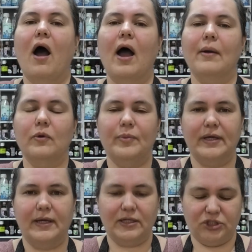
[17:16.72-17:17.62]
I will
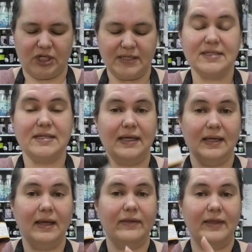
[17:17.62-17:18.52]
be
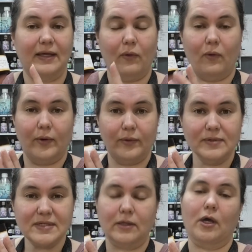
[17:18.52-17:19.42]
adjusting the
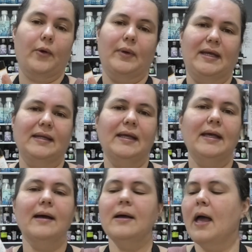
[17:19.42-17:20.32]
oils that go in
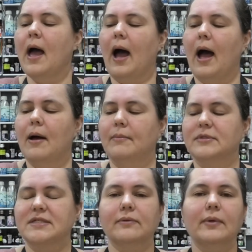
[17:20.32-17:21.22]
here
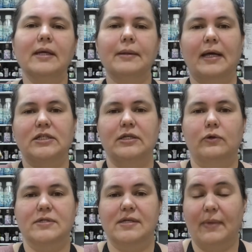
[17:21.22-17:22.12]
so we can actually
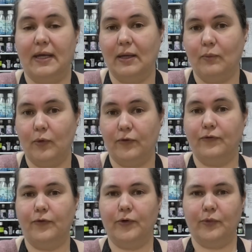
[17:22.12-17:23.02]
also make it more
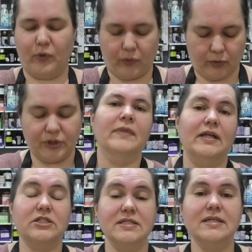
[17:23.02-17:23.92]
affordable.
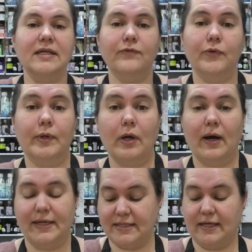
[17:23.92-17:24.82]
Now just to give you an
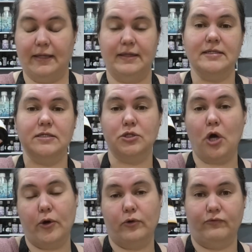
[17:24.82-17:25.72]
idea, this
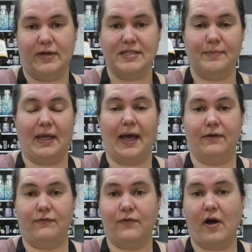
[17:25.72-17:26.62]
total recipe
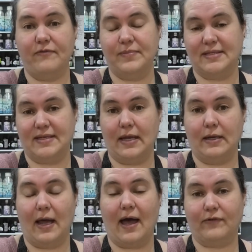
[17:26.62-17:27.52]
had
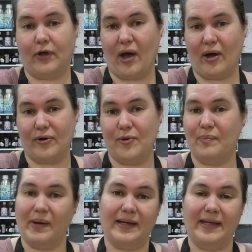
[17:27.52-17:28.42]
5% avocado
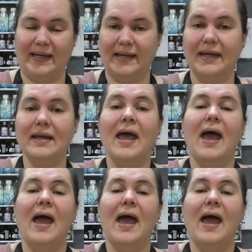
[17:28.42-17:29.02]
butter in it,